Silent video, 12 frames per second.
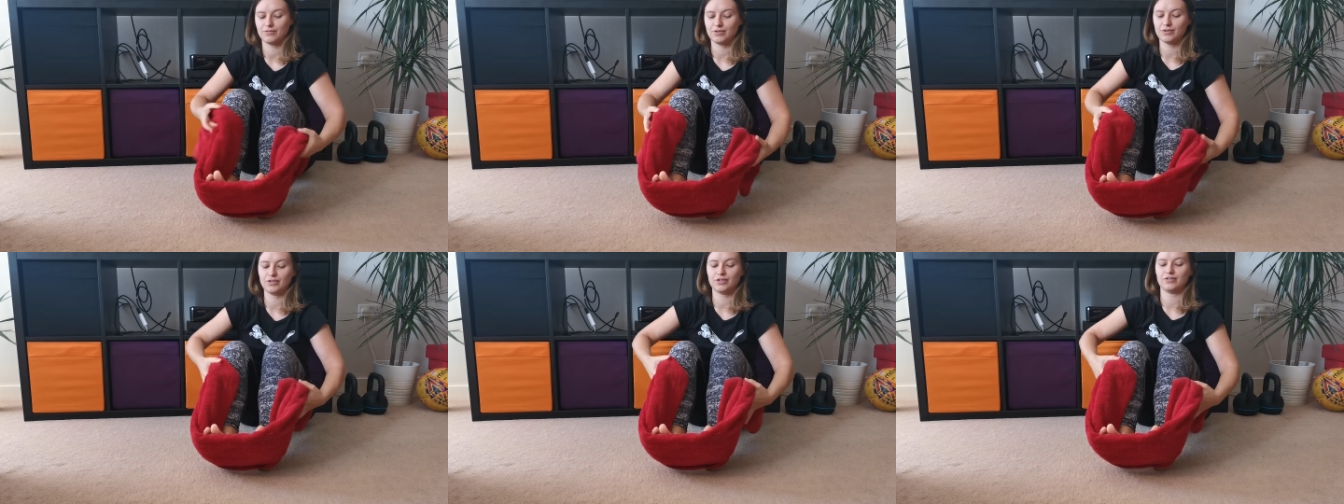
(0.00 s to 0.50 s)

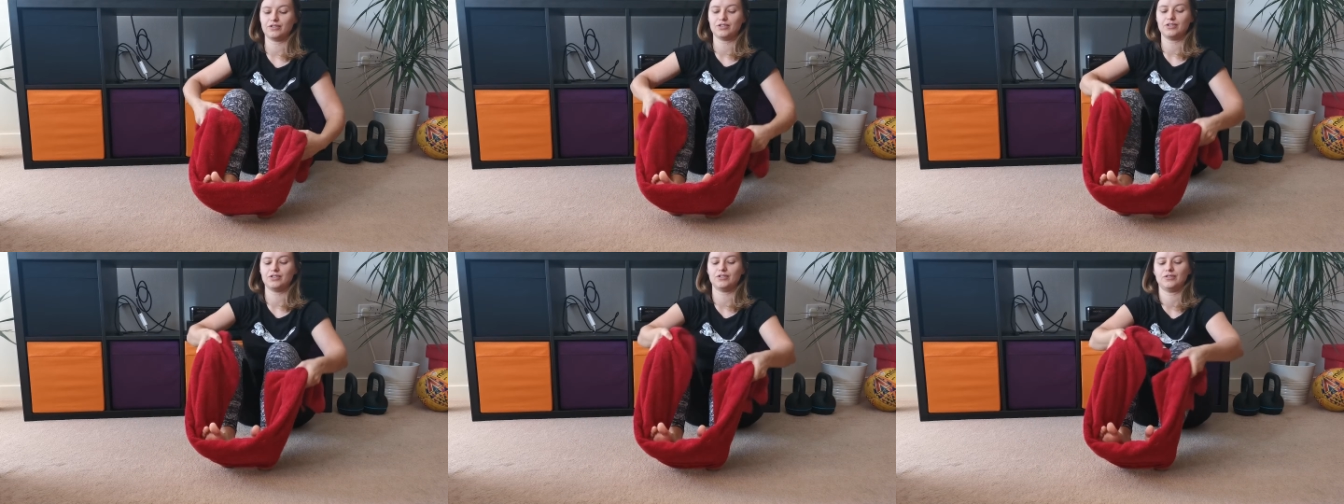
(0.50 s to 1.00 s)
all you're going
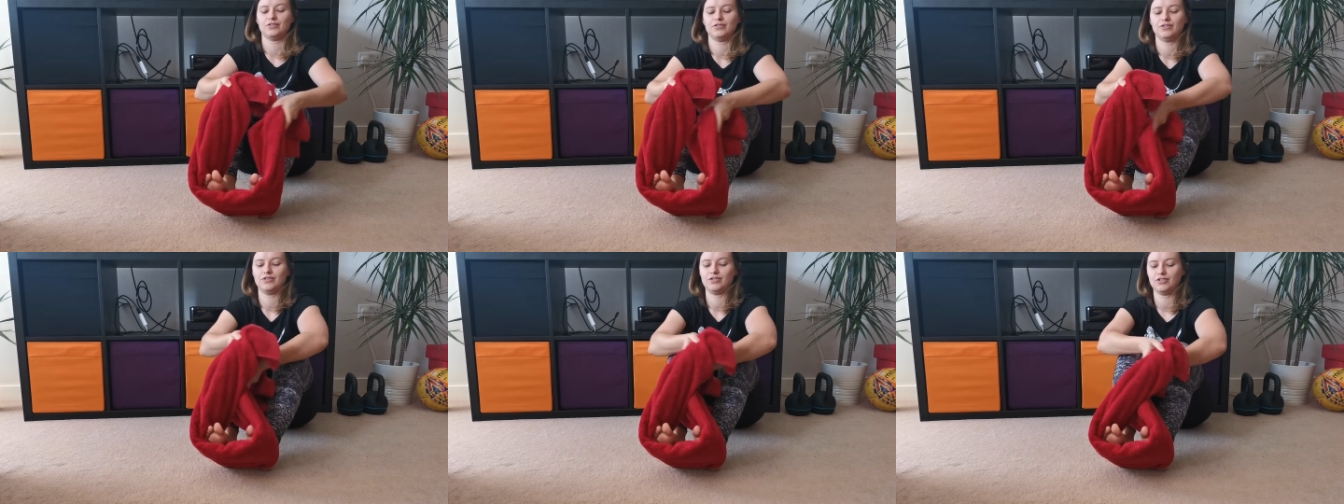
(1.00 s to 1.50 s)
to do
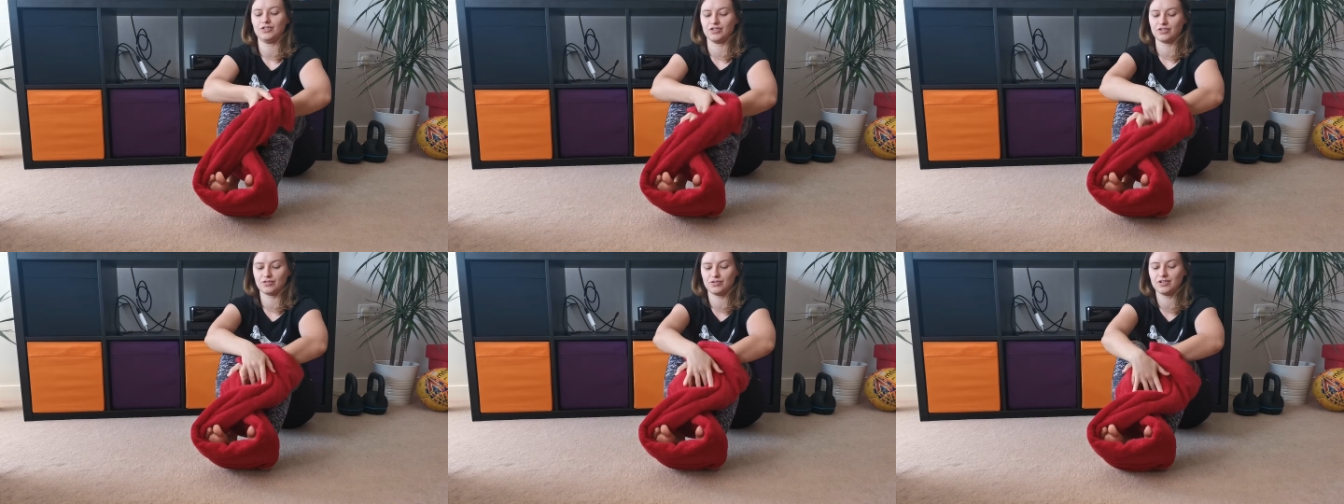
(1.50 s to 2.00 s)
is
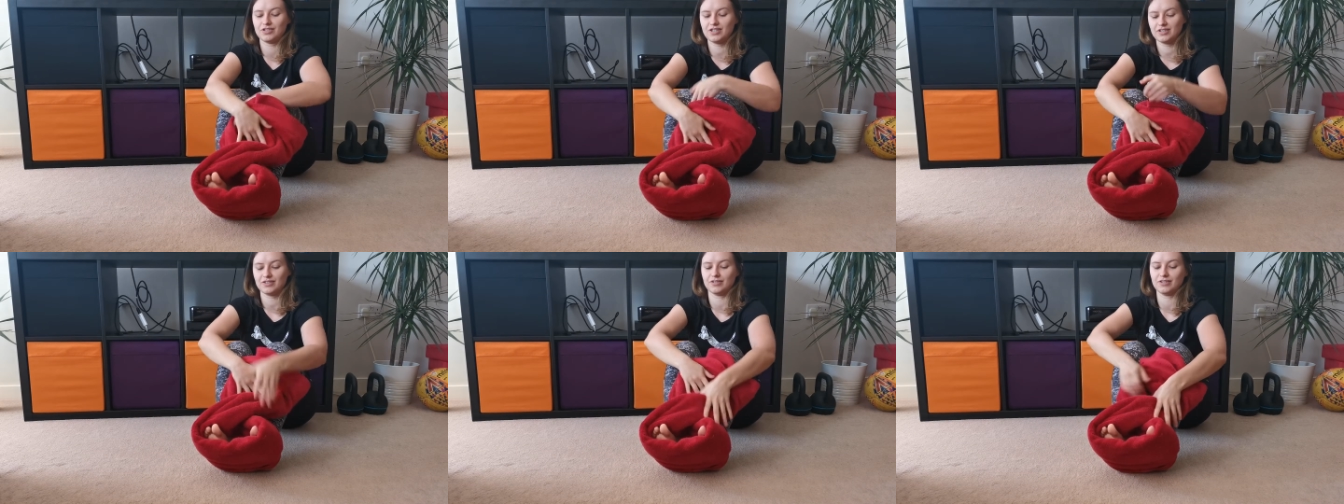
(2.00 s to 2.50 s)
just cross
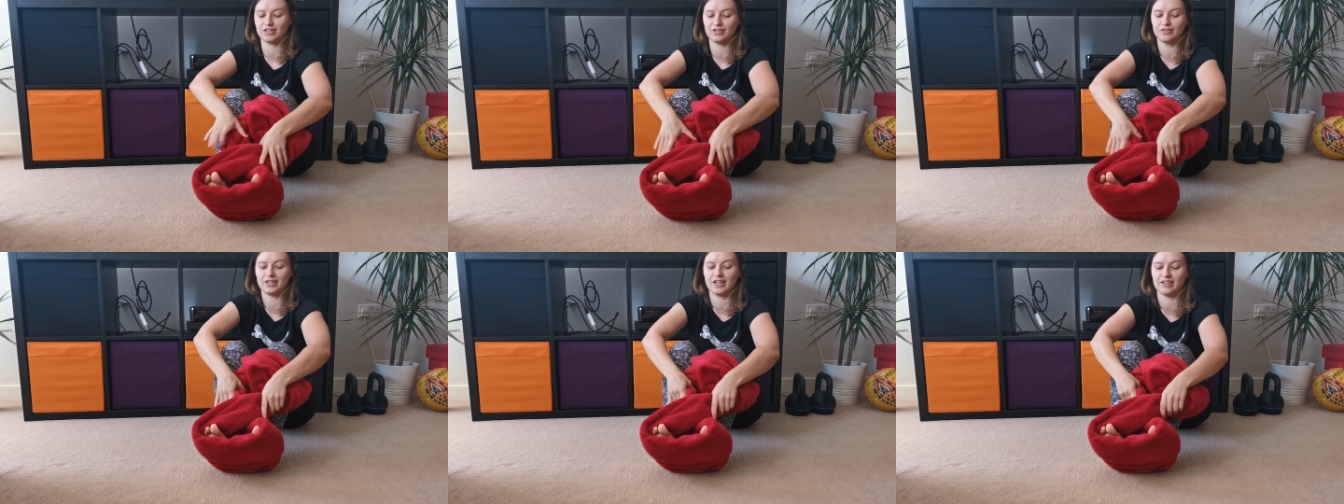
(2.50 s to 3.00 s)
it so that
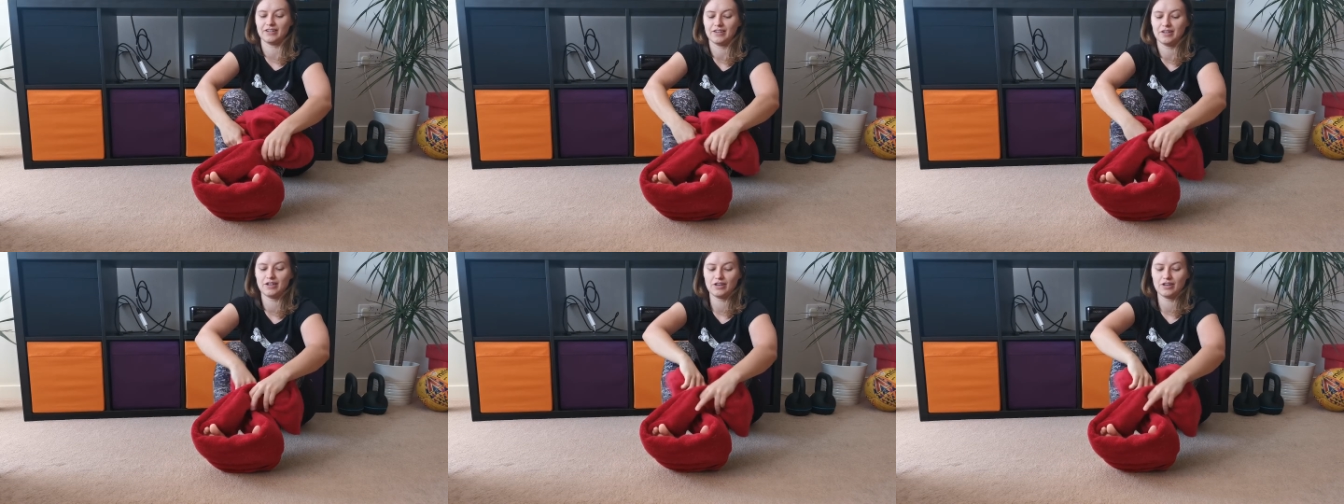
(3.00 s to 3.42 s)
you can